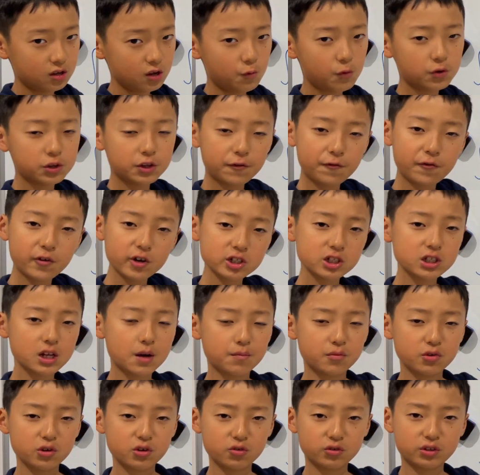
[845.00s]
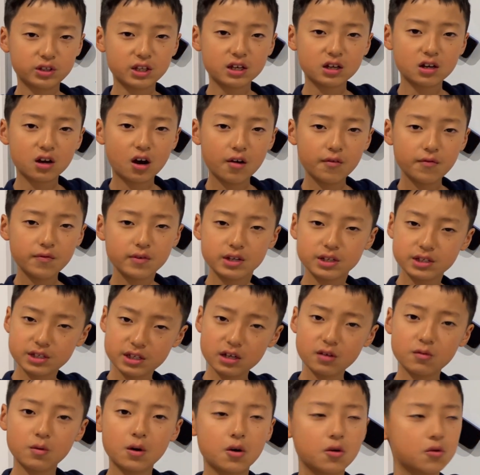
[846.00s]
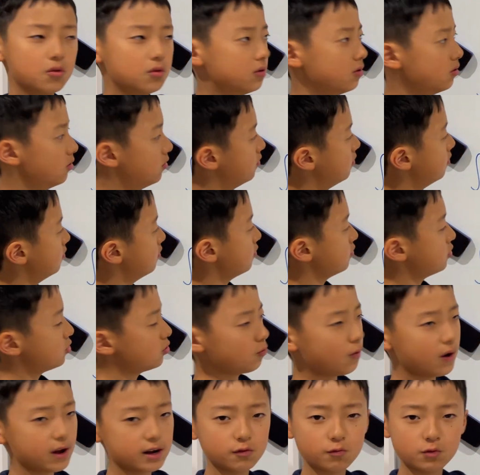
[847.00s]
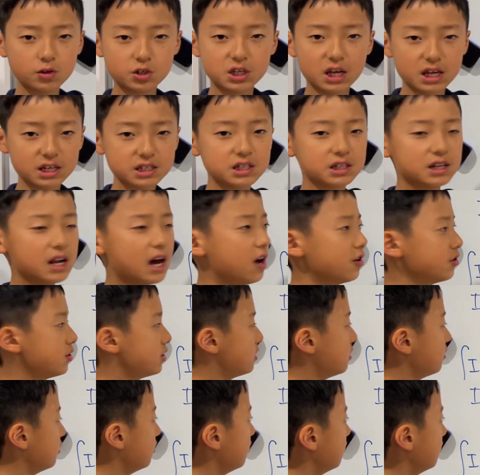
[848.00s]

Well, the first number you think of is 0. So why don't we test it out?